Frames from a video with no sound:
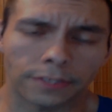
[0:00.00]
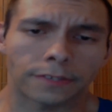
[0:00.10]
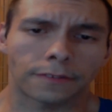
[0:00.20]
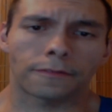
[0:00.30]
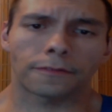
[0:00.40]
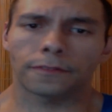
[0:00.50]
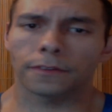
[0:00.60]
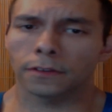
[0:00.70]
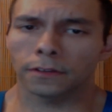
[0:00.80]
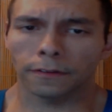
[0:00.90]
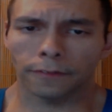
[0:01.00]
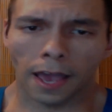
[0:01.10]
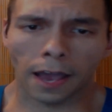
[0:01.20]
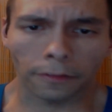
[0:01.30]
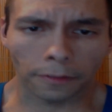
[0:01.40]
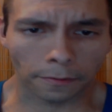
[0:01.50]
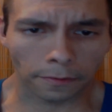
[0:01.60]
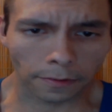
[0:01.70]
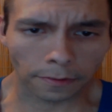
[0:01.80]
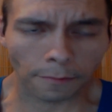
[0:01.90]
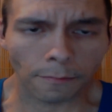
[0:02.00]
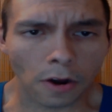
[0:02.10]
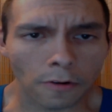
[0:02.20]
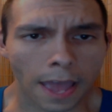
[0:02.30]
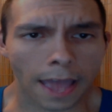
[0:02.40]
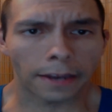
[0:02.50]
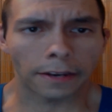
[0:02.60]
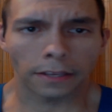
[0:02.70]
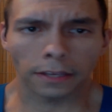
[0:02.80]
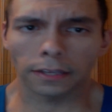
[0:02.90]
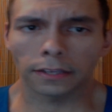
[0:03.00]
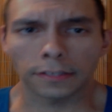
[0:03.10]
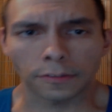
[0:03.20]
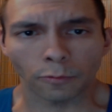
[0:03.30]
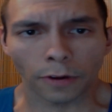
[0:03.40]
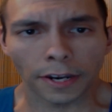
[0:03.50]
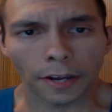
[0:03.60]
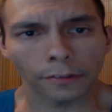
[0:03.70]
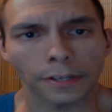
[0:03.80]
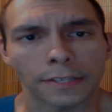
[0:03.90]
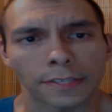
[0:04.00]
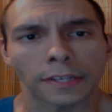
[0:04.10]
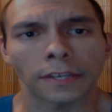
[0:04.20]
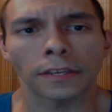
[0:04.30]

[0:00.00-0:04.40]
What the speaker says: of how the monad is windowless and